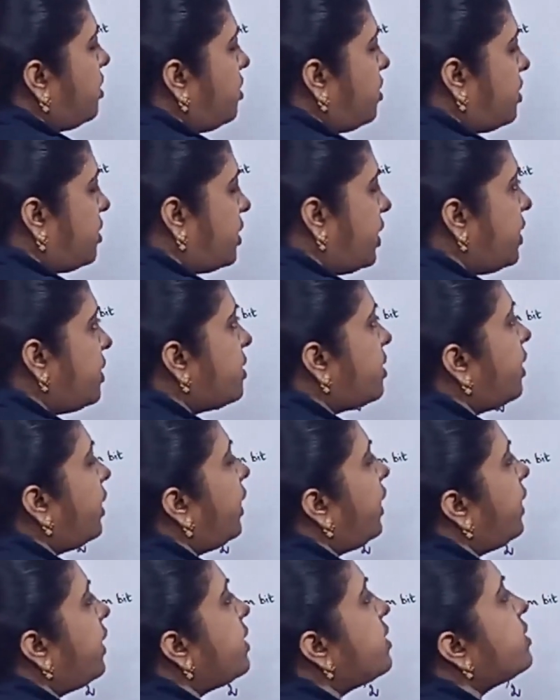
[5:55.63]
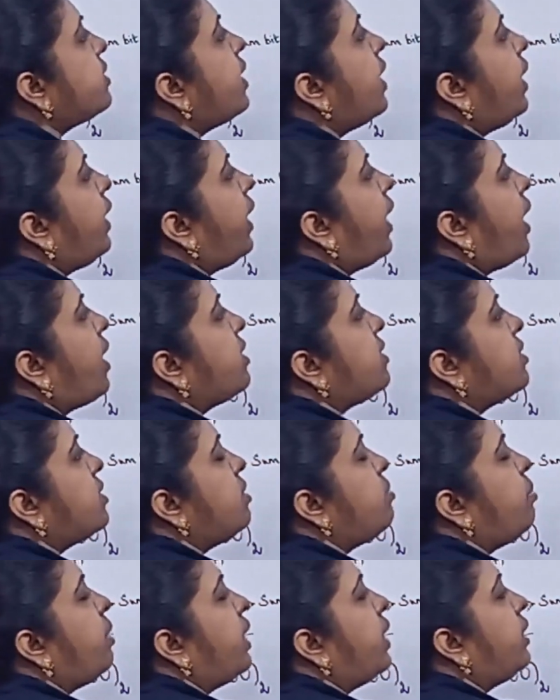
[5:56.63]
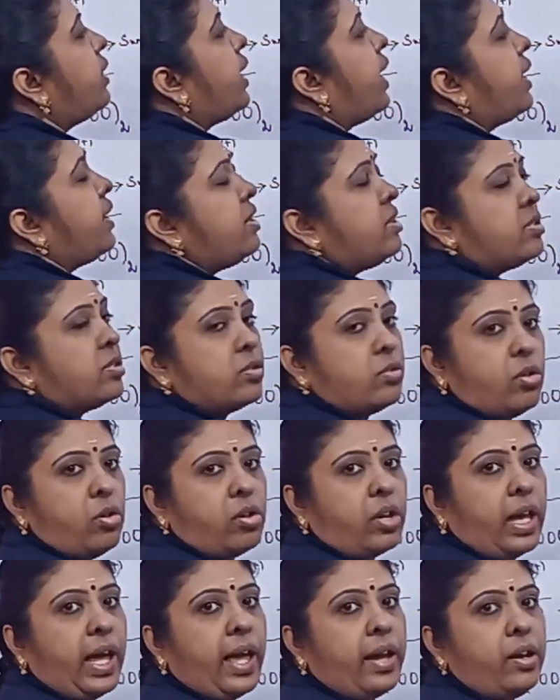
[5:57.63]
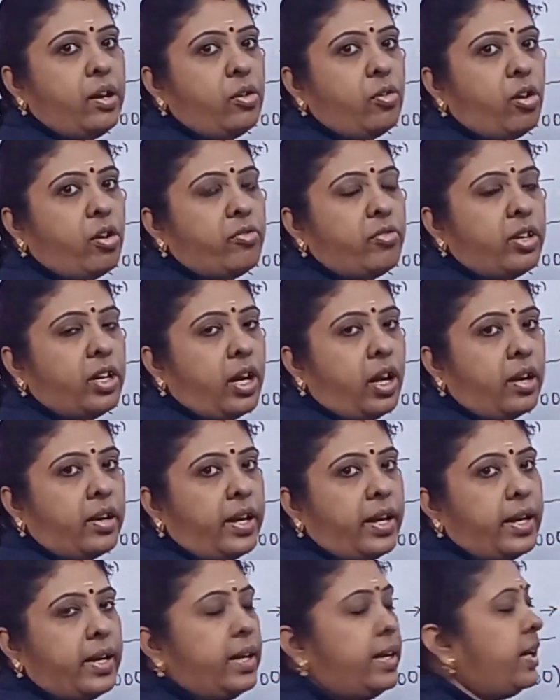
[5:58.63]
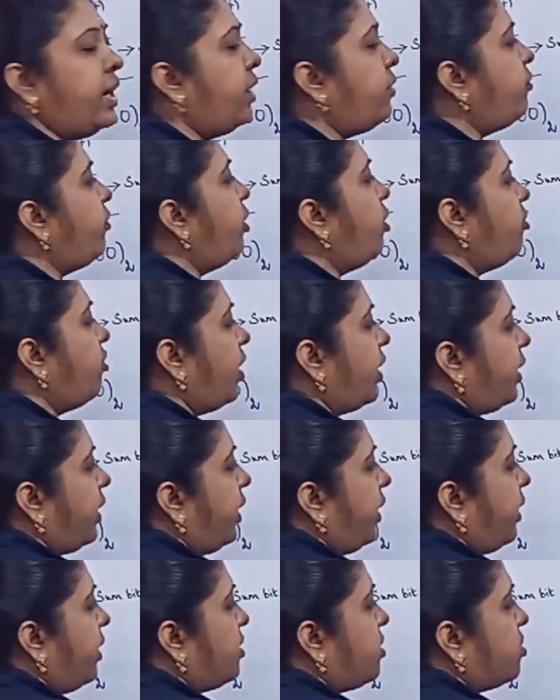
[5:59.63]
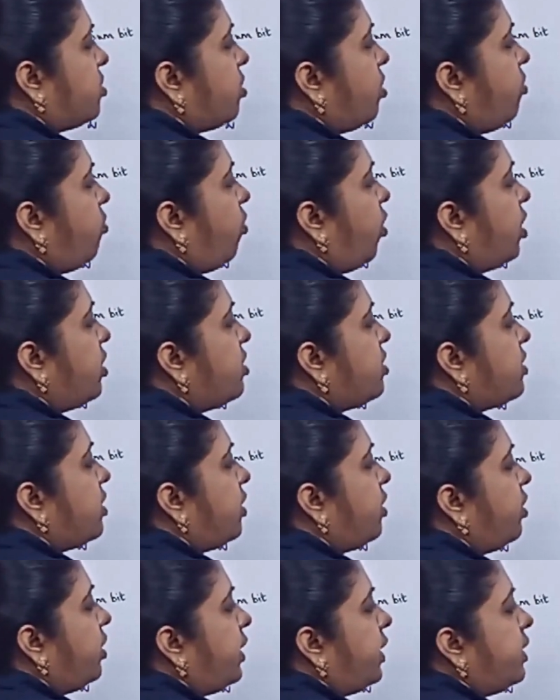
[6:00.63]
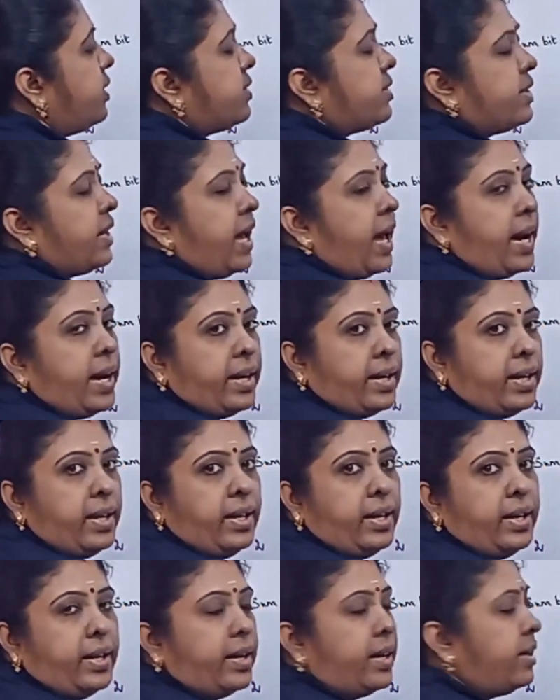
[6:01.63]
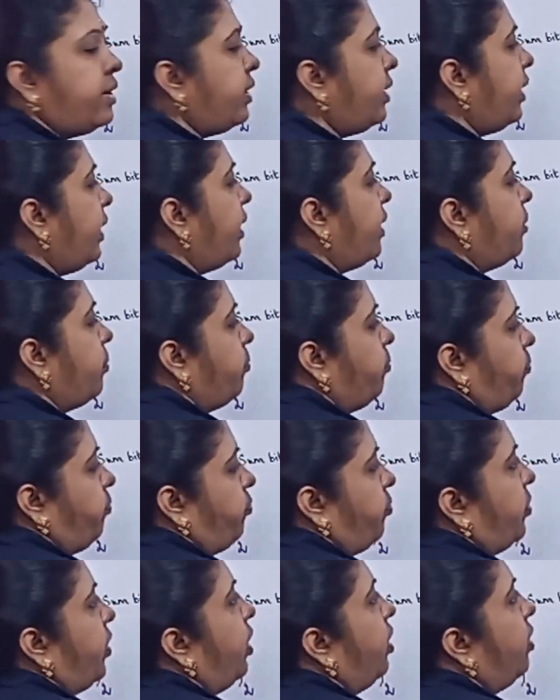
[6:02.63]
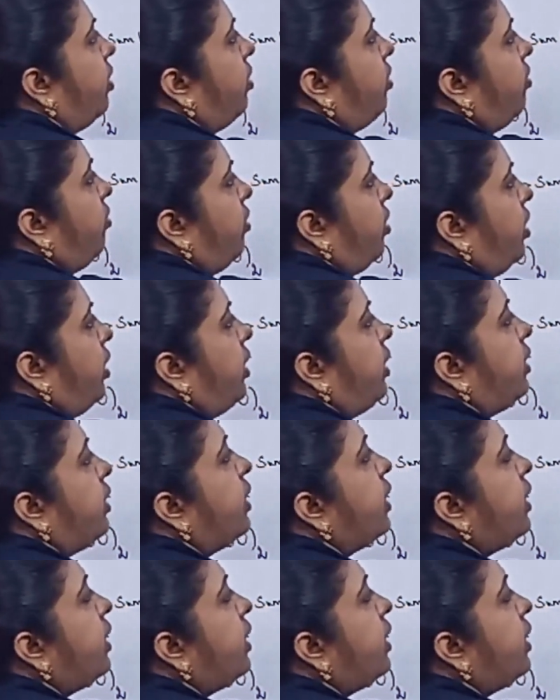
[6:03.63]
Since it is the last bit, there is no carry over or any leftover here. So 1 0 is directly written here. In